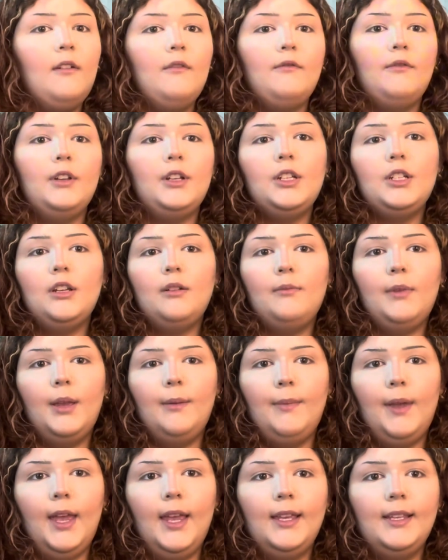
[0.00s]
finish up my
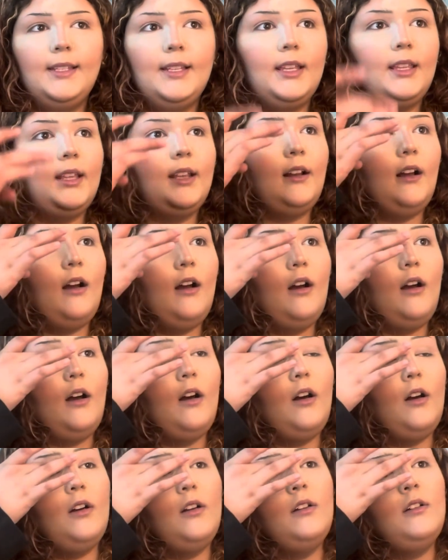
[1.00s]
base, and then
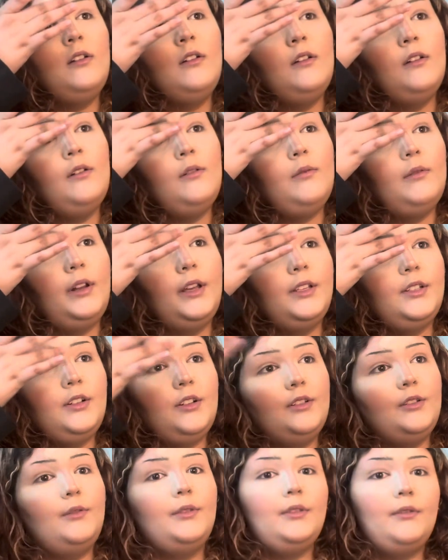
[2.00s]
when I
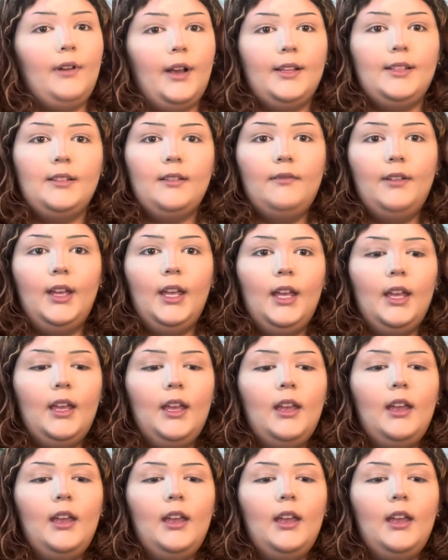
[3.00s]
start doing the rest of it.